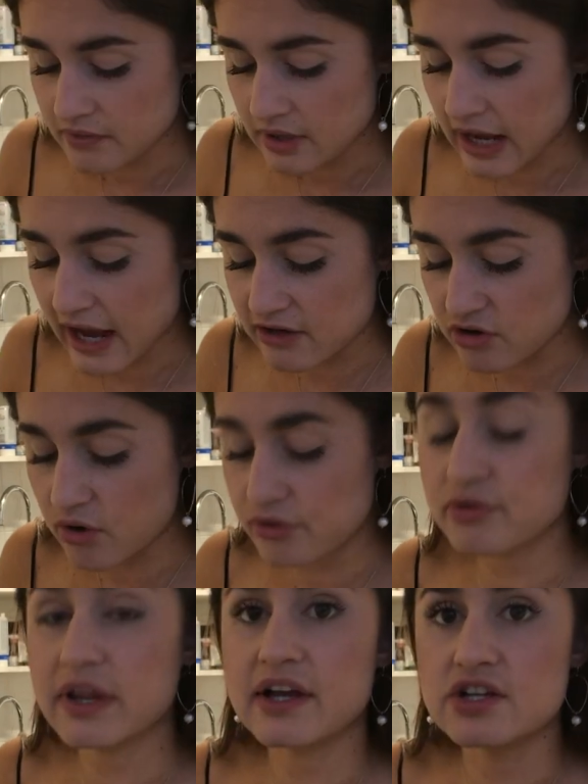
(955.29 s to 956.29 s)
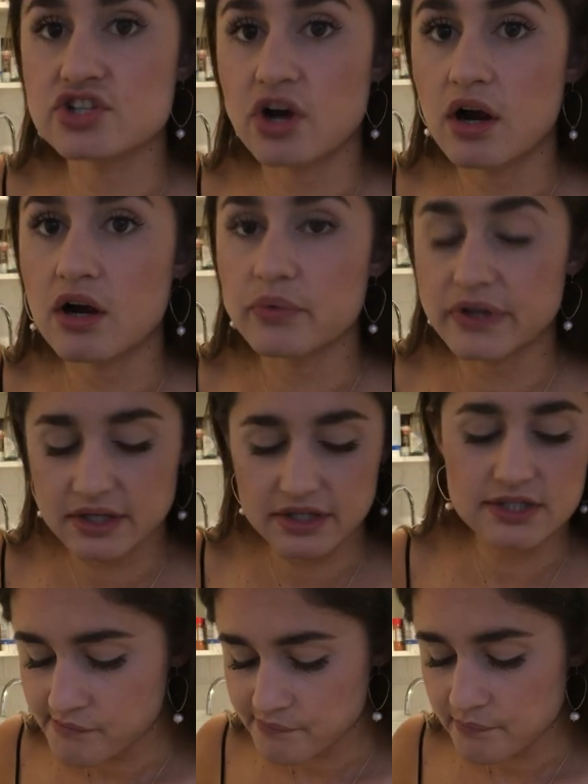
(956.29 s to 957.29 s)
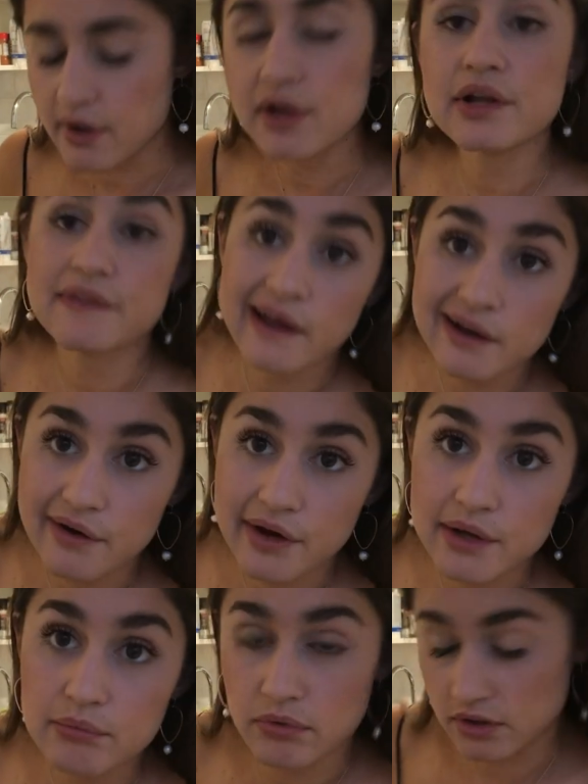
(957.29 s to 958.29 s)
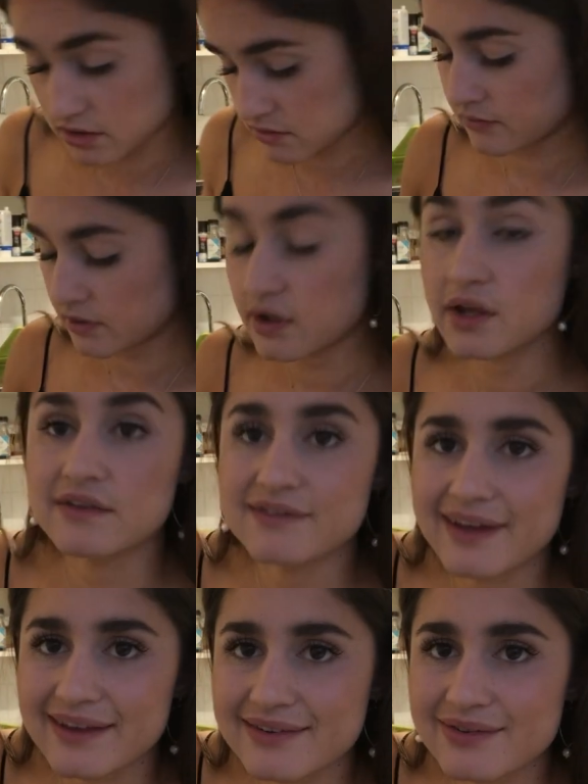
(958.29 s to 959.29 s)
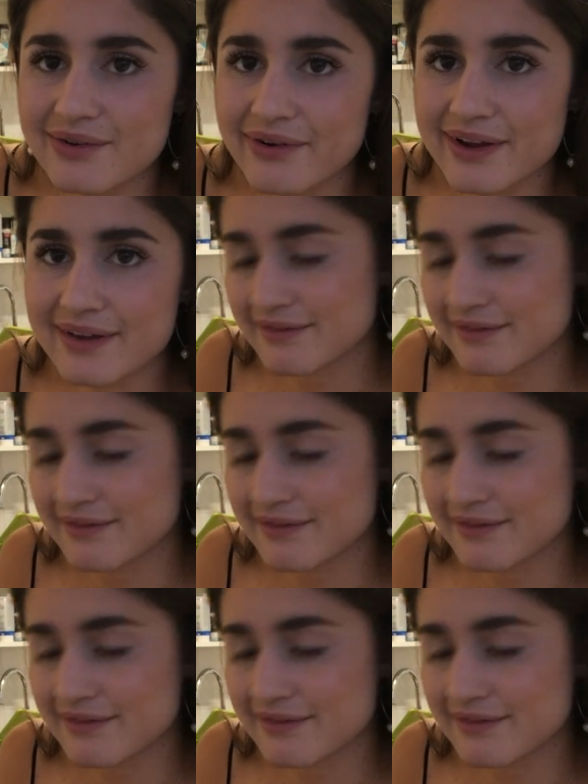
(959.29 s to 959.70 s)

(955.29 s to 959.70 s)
I go through like a jar a week. It's probably not that great, but it tastes great.